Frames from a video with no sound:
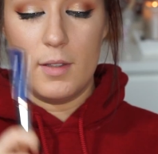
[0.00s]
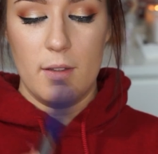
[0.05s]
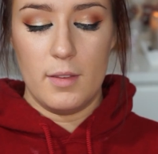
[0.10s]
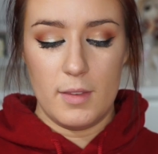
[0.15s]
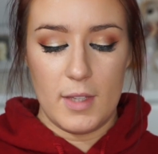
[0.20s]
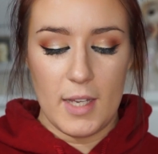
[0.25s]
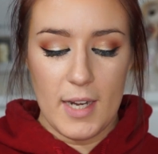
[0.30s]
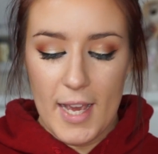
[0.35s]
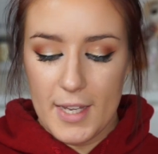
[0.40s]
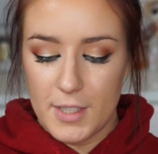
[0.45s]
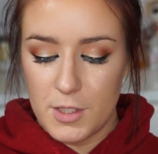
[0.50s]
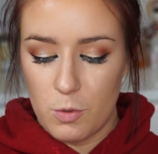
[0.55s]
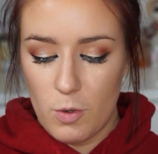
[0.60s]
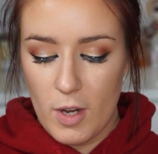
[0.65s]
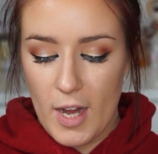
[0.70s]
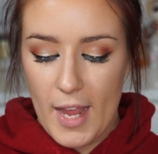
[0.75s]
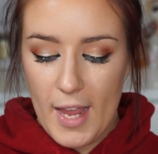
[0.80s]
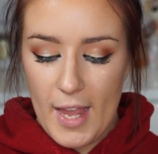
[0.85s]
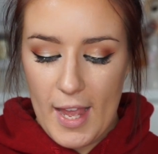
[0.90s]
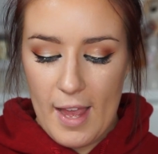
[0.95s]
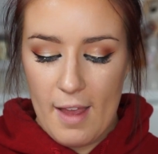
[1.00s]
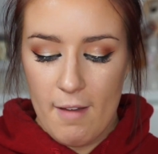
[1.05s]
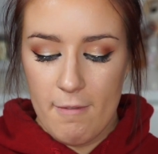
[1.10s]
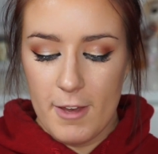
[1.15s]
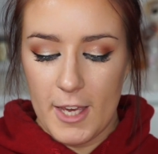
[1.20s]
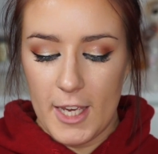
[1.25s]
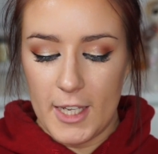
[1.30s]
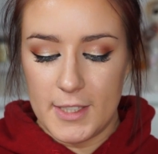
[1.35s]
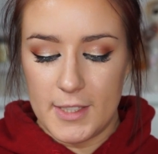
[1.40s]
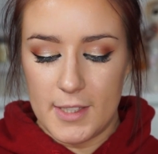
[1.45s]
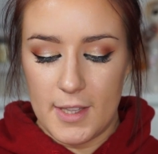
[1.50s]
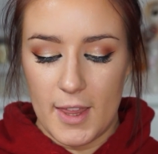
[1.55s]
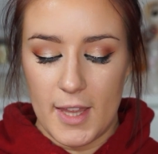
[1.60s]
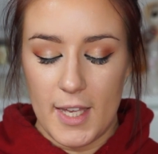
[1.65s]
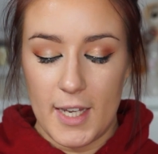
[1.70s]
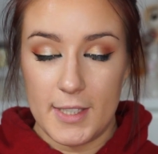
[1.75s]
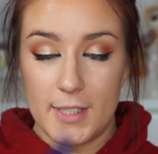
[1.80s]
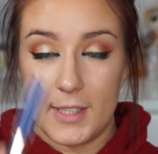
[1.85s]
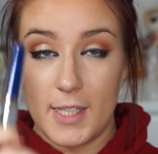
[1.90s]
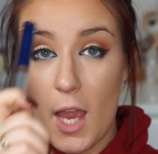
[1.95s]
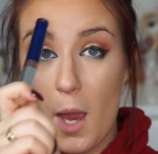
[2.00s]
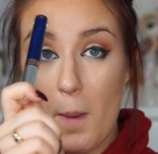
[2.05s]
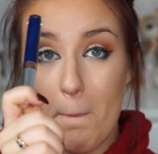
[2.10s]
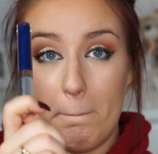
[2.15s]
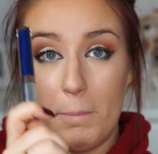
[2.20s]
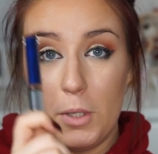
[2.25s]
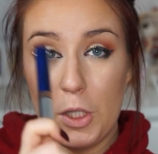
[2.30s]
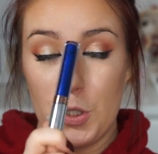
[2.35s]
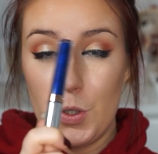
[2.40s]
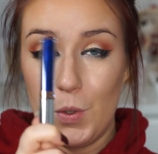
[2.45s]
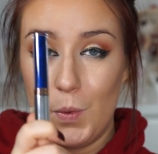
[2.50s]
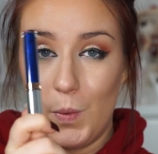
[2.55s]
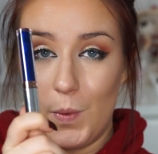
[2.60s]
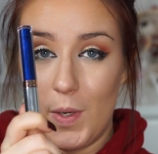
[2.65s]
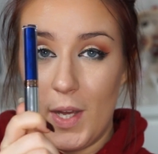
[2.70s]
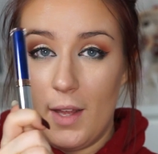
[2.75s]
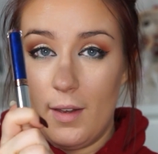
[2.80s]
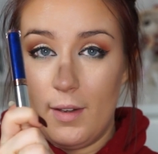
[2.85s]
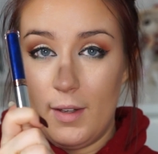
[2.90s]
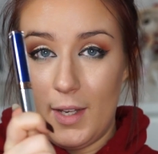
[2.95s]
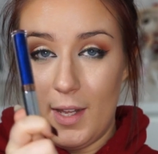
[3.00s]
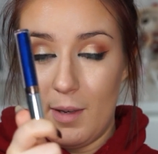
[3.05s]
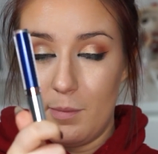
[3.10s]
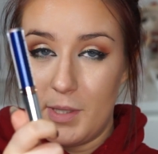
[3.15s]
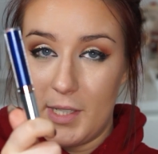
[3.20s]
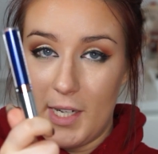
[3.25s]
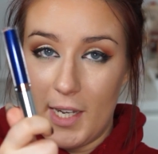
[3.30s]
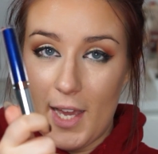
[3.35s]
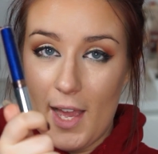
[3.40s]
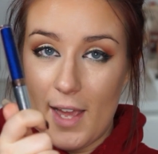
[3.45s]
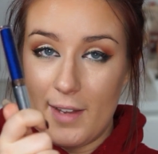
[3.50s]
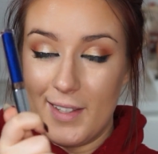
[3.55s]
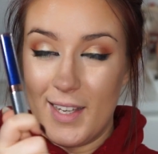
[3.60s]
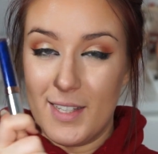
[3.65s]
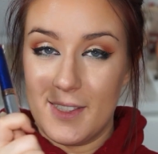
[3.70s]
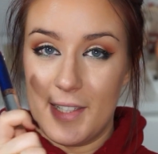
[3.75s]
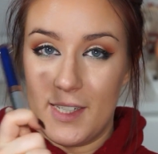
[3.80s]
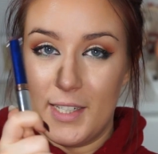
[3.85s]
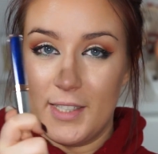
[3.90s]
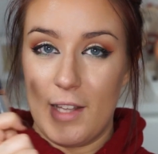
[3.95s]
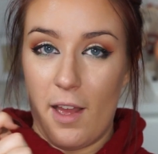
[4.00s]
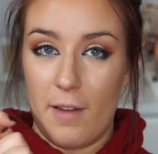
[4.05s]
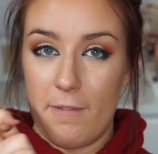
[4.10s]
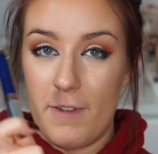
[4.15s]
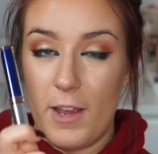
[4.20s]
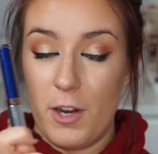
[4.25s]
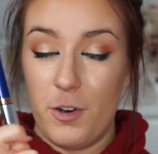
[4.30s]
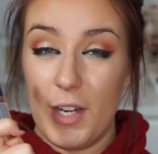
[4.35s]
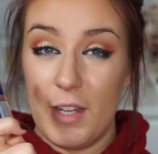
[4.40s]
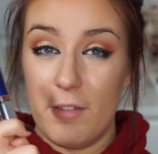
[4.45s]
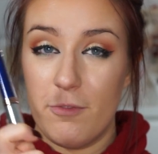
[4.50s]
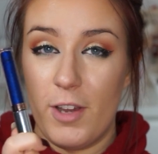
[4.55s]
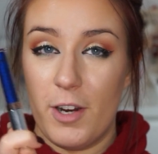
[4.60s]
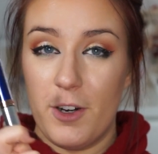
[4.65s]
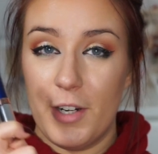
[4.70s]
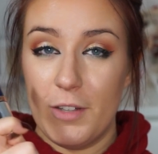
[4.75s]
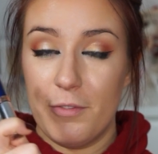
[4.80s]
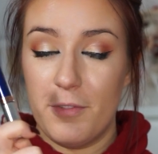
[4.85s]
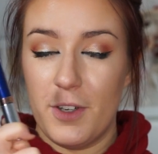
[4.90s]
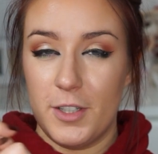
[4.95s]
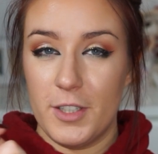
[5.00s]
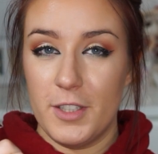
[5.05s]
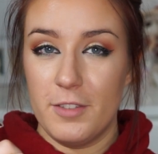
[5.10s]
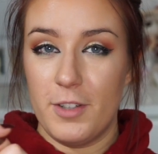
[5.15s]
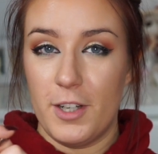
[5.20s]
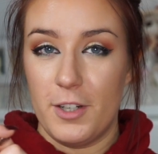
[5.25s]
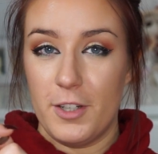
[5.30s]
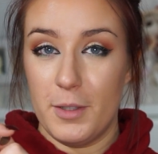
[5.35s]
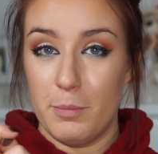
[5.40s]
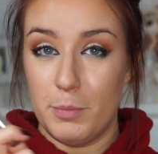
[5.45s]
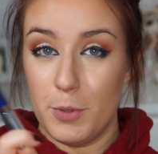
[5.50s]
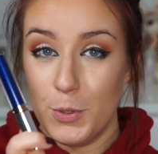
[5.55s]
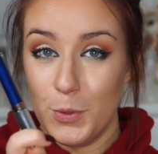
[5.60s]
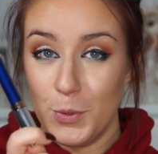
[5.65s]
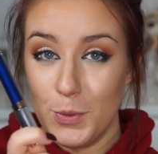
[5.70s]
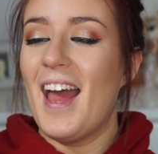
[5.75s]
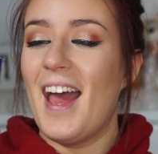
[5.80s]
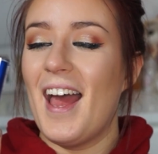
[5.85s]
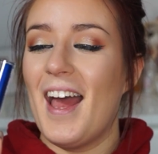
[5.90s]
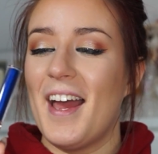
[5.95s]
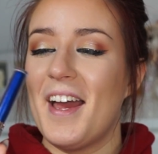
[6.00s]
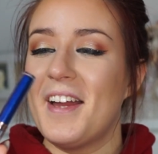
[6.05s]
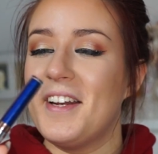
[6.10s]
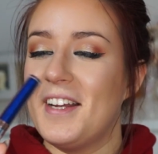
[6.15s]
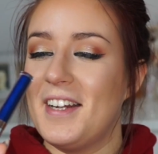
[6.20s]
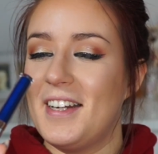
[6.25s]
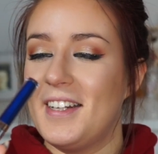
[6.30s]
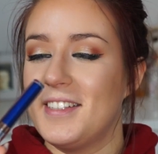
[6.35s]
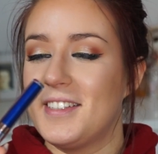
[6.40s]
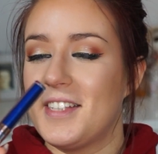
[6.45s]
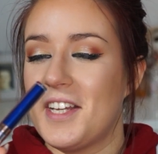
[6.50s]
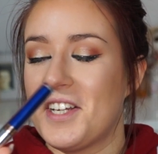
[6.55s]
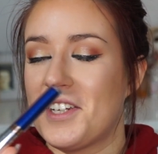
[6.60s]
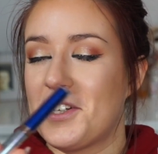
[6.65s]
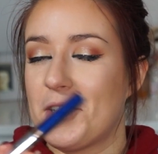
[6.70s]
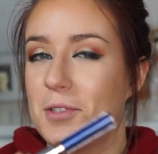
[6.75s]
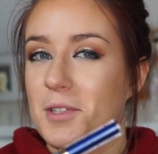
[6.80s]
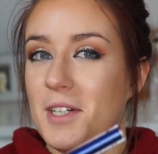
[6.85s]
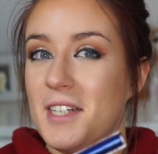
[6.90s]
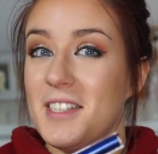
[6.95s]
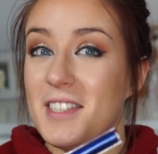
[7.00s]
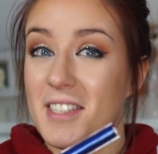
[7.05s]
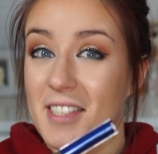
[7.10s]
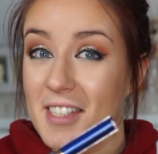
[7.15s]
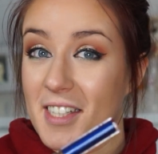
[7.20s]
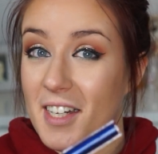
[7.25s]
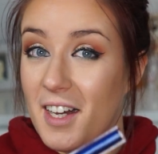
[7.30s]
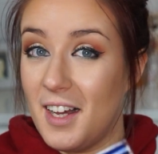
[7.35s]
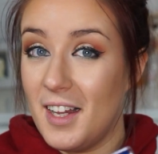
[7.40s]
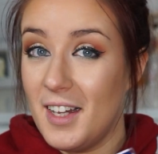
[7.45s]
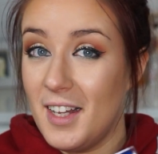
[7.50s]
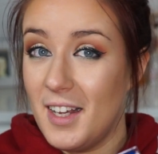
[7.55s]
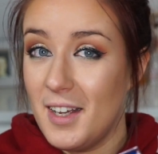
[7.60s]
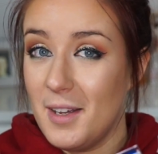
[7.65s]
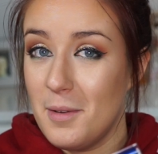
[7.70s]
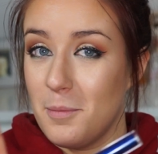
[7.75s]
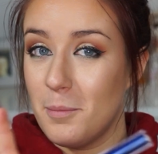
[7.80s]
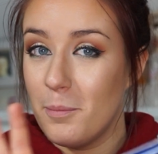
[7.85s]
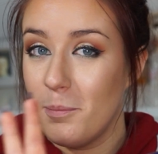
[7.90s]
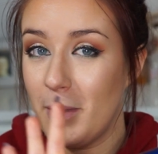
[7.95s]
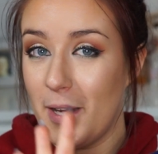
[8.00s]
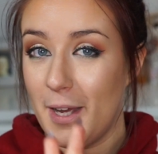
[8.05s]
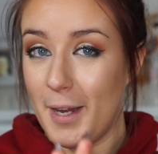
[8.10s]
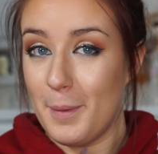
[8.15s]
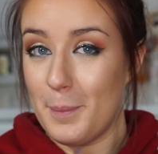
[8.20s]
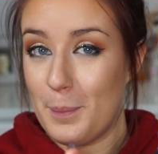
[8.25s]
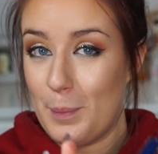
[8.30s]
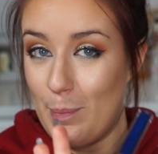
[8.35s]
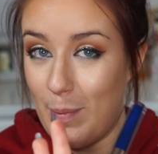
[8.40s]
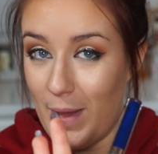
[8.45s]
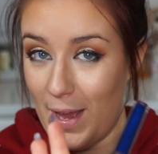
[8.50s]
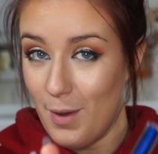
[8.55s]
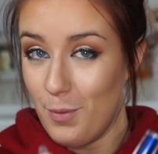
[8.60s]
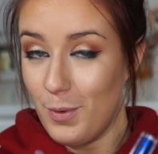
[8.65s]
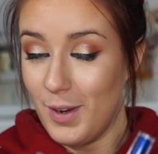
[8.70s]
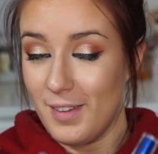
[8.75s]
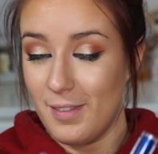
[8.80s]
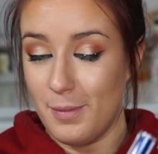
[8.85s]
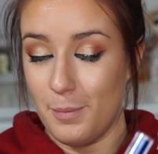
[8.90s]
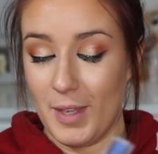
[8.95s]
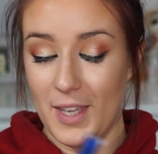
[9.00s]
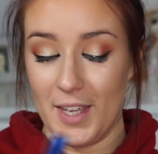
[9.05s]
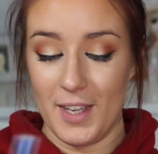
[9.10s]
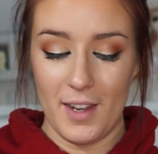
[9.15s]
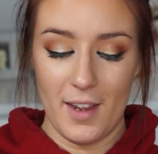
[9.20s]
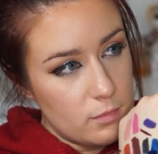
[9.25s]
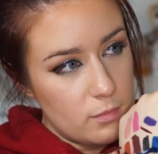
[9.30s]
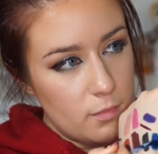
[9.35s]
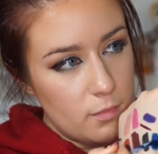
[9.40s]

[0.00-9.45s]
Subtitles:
The next one I have is this blue lipstick, and yes, it is very blue, and it is a crazy color, but bear with me.